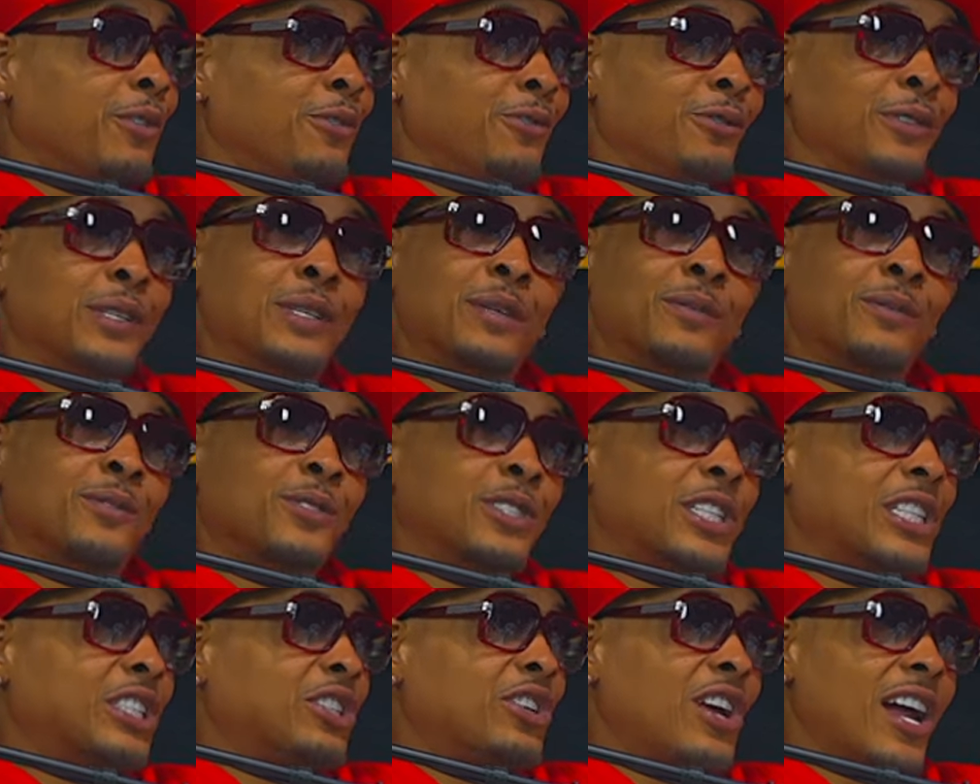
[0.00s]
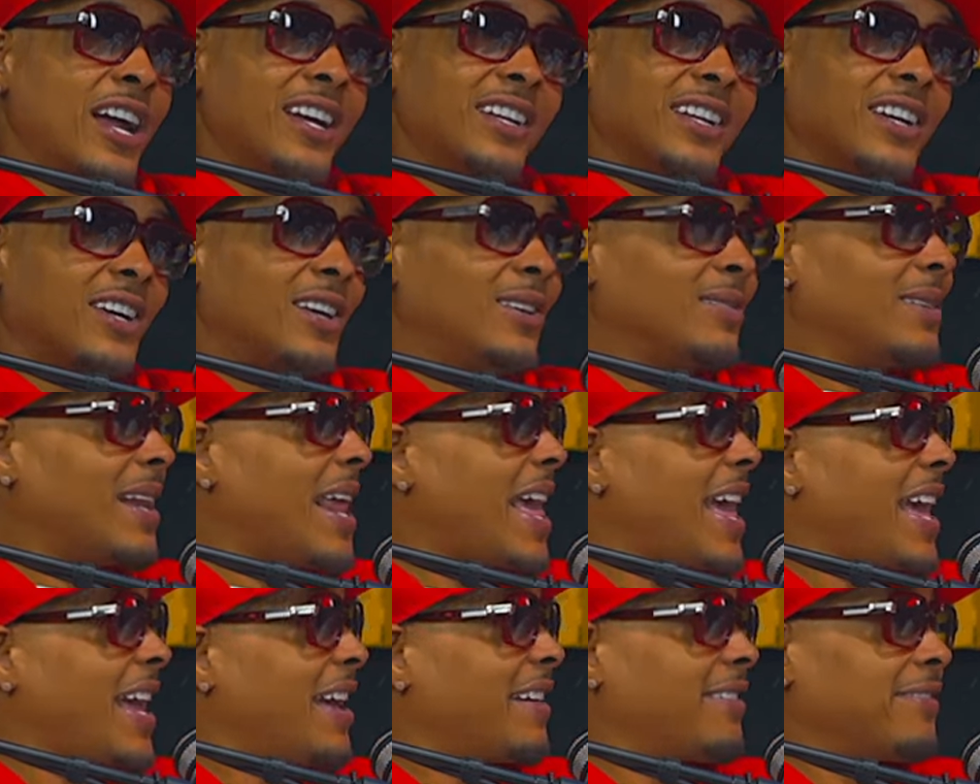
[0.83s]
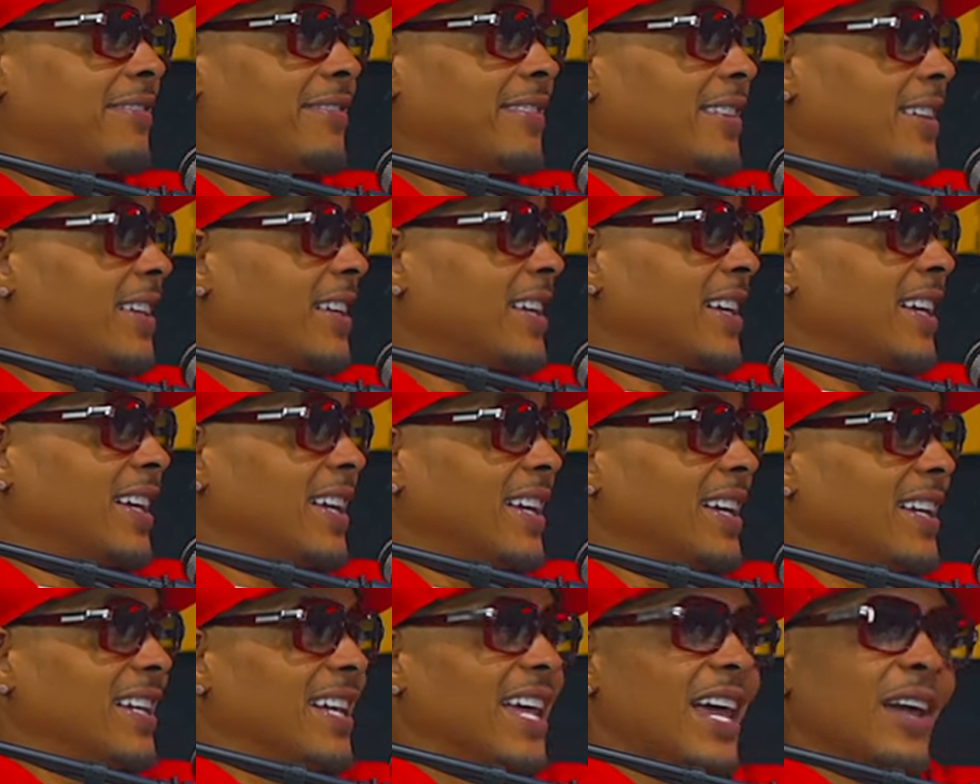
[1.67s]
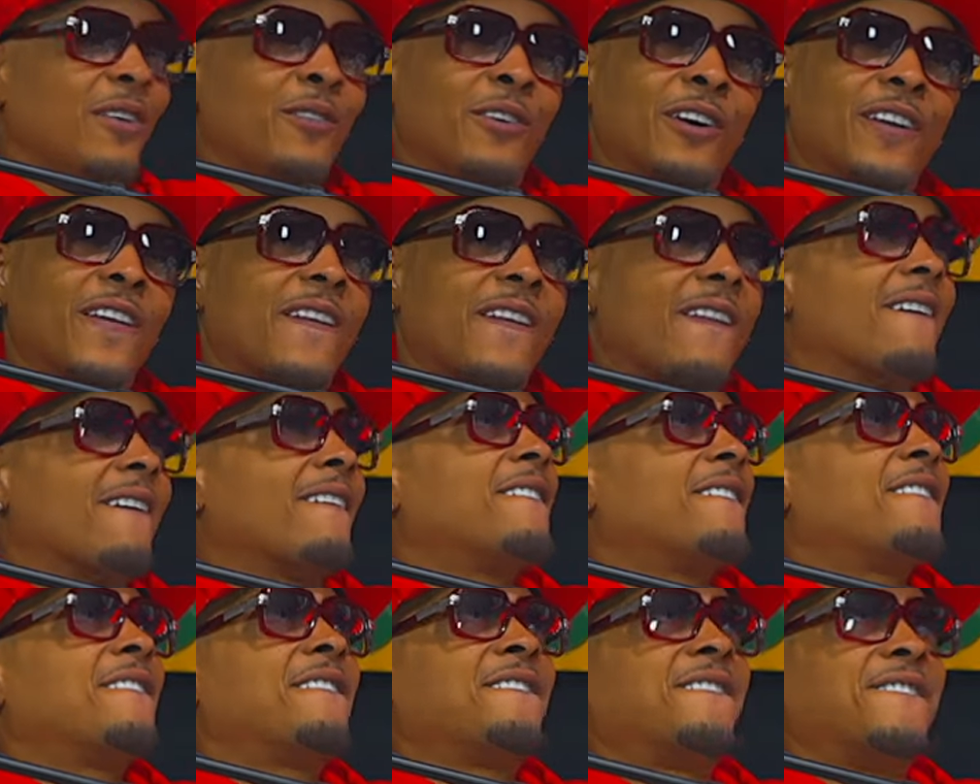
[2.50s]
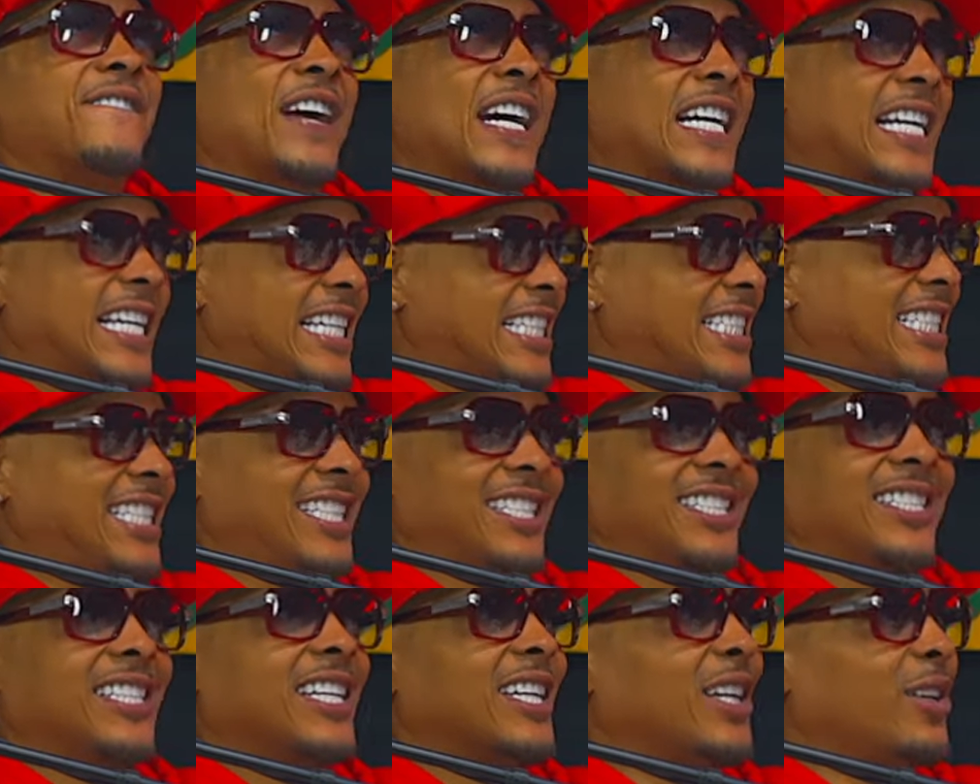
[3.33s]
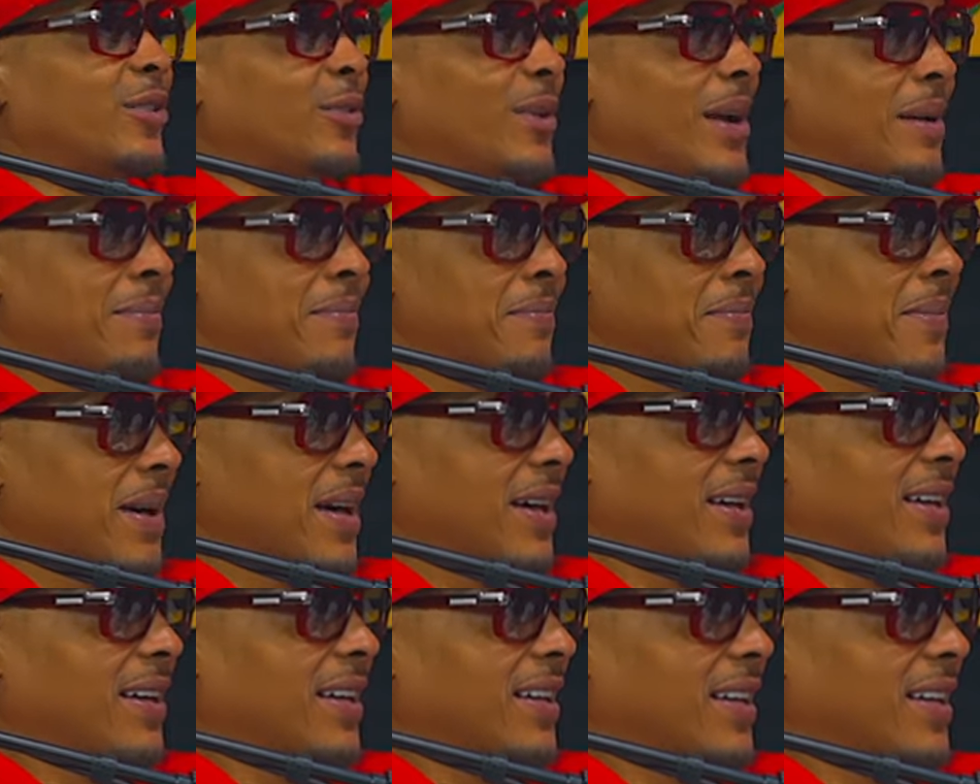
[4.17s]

from them just trying to come laugh. Gotcha. Like what the fuck is this nigga rapping about?